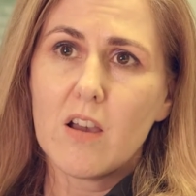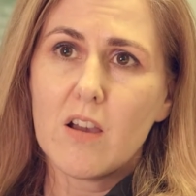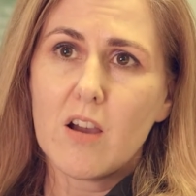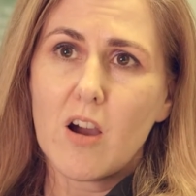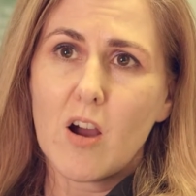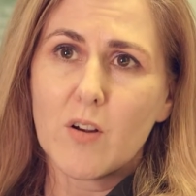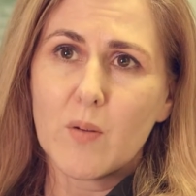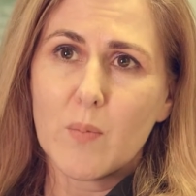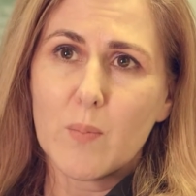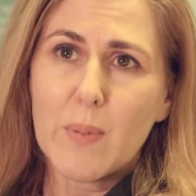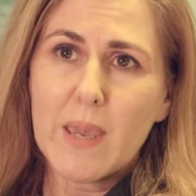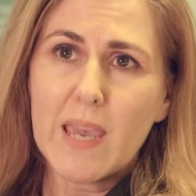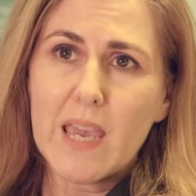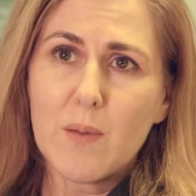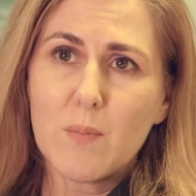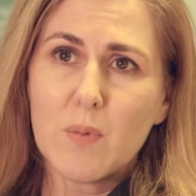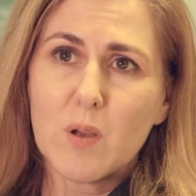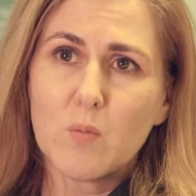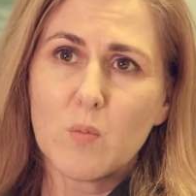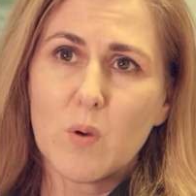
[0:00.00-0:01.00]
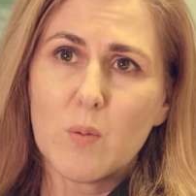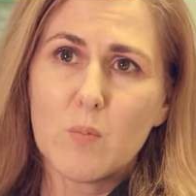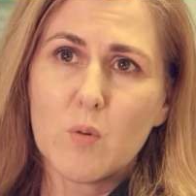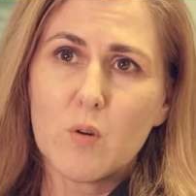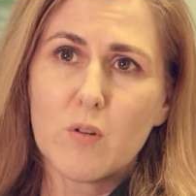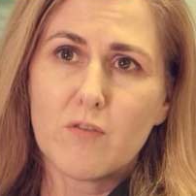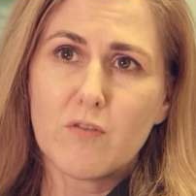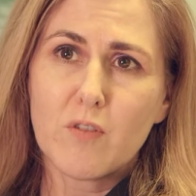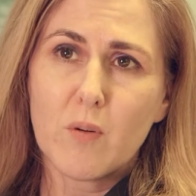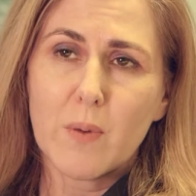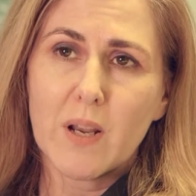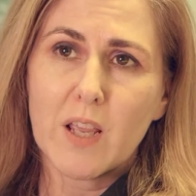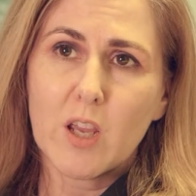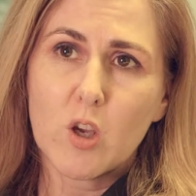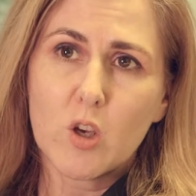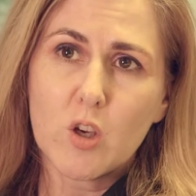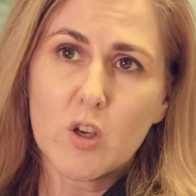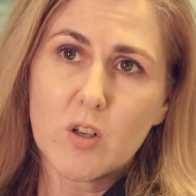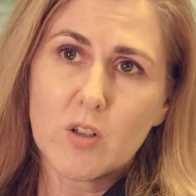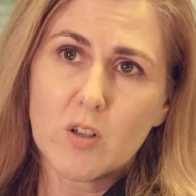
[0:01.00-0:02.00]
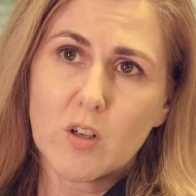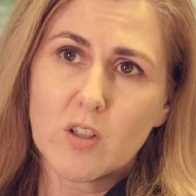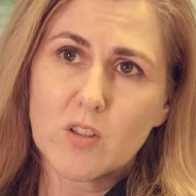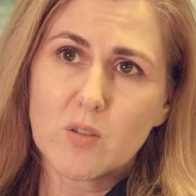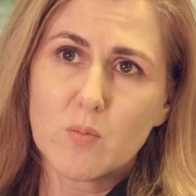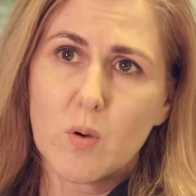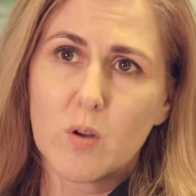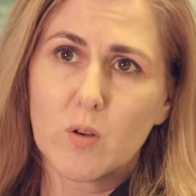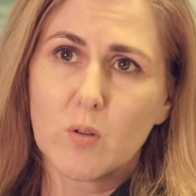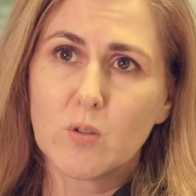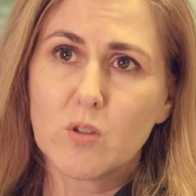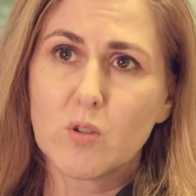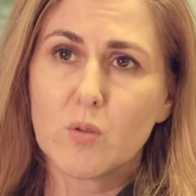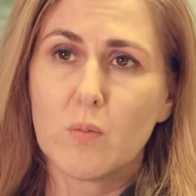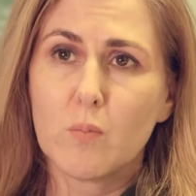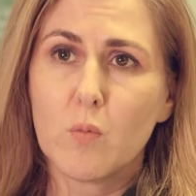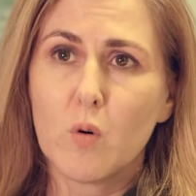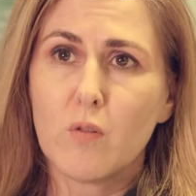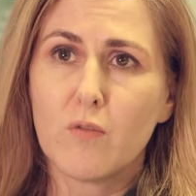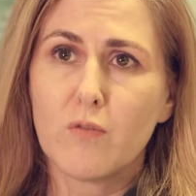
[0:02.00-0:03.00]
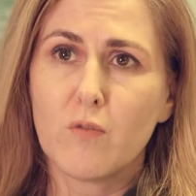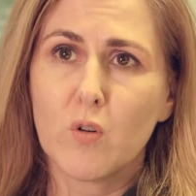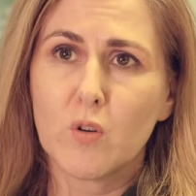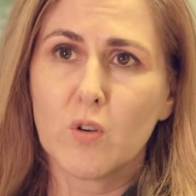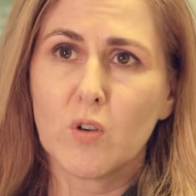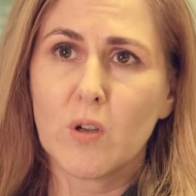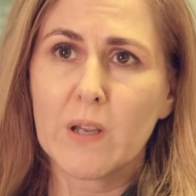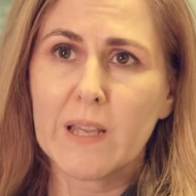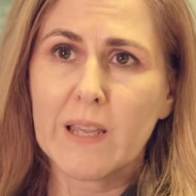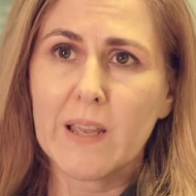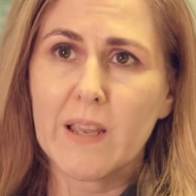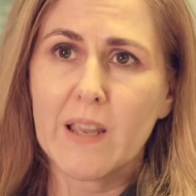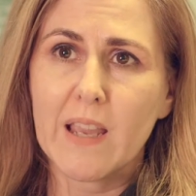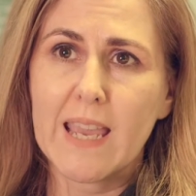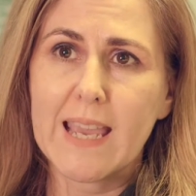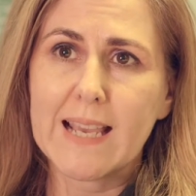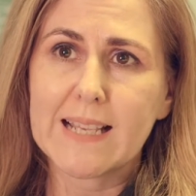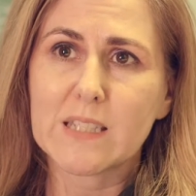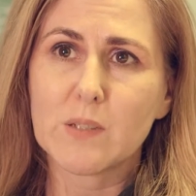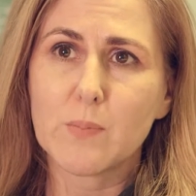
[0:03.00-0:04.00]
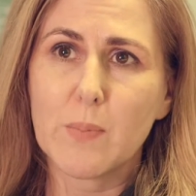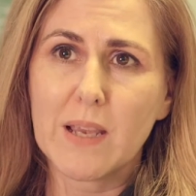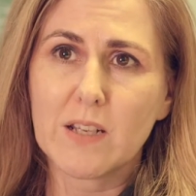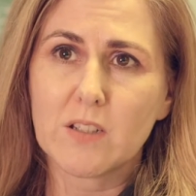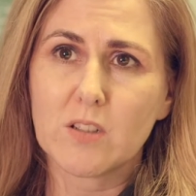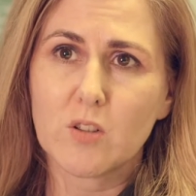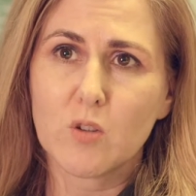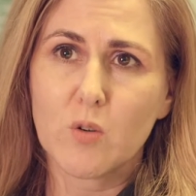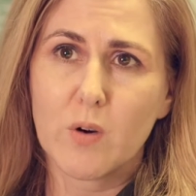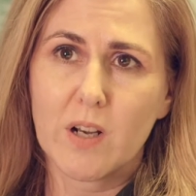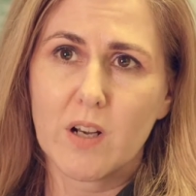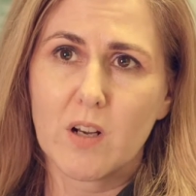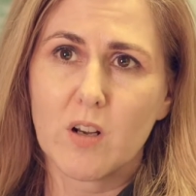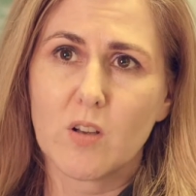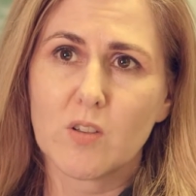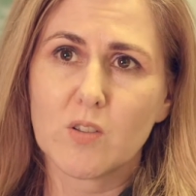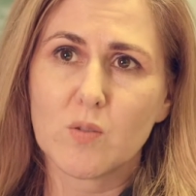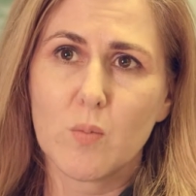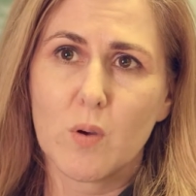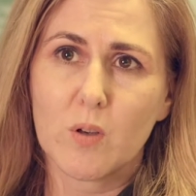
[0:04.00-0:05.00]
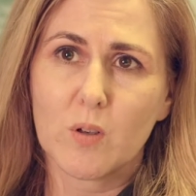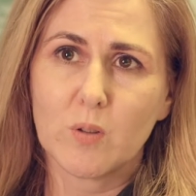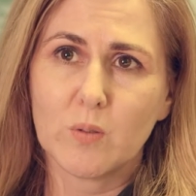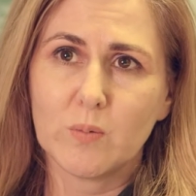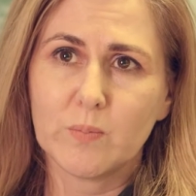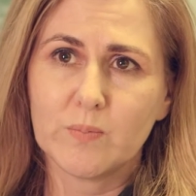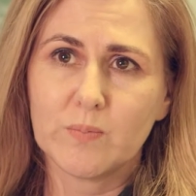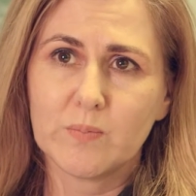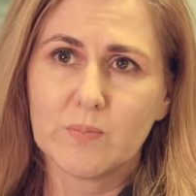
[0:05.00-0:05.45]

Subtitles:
On impairment, we moved from an incurred loss model to a more forward-looking expected credit loss model.